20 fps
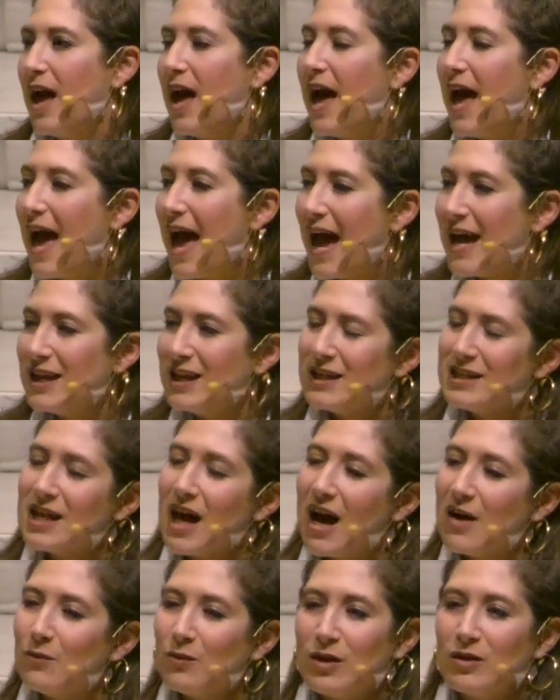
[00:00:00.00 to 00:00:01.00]

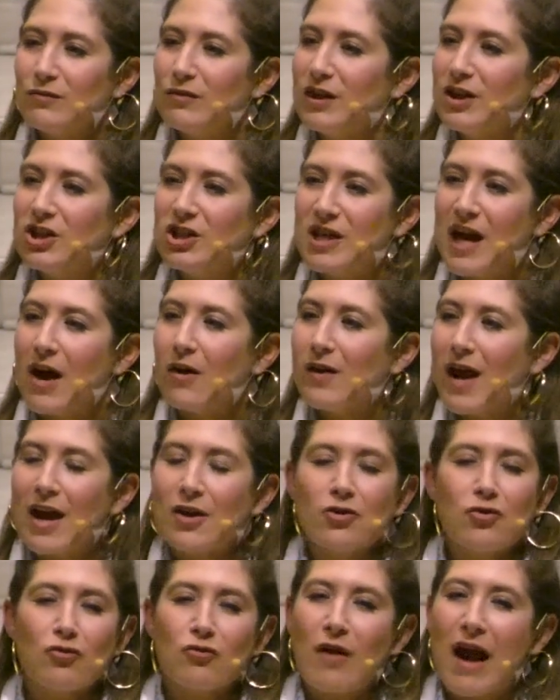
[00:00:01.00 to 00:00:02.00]
Anytime we reach out and
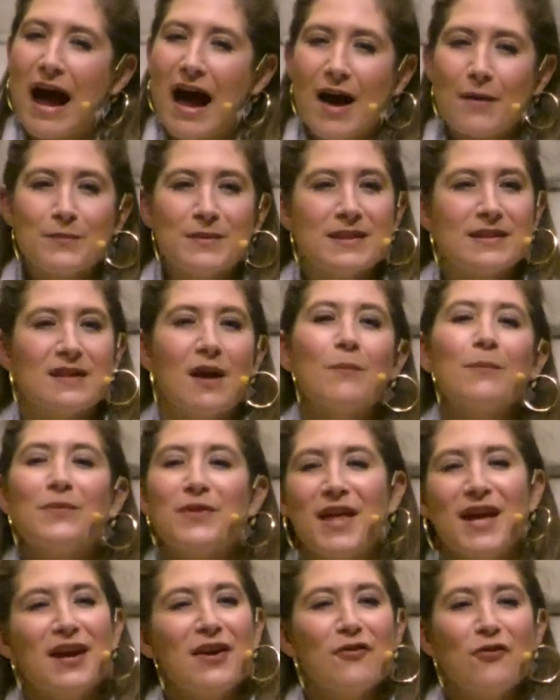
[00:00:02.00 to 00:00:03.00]
grab
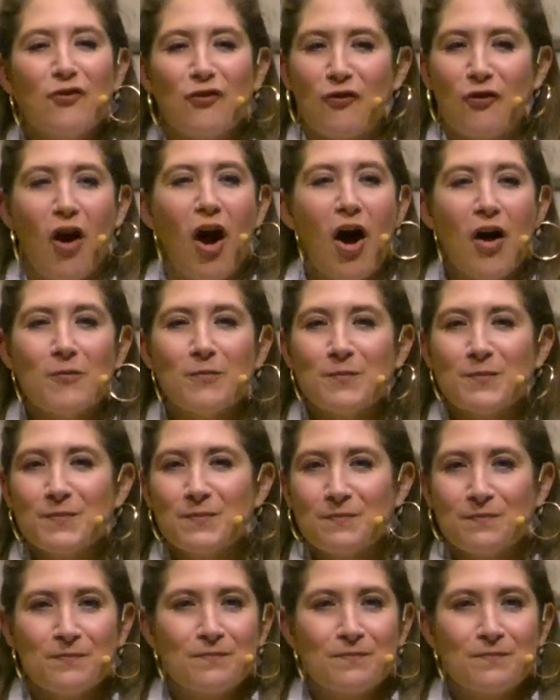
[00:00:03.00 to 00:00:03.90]
something from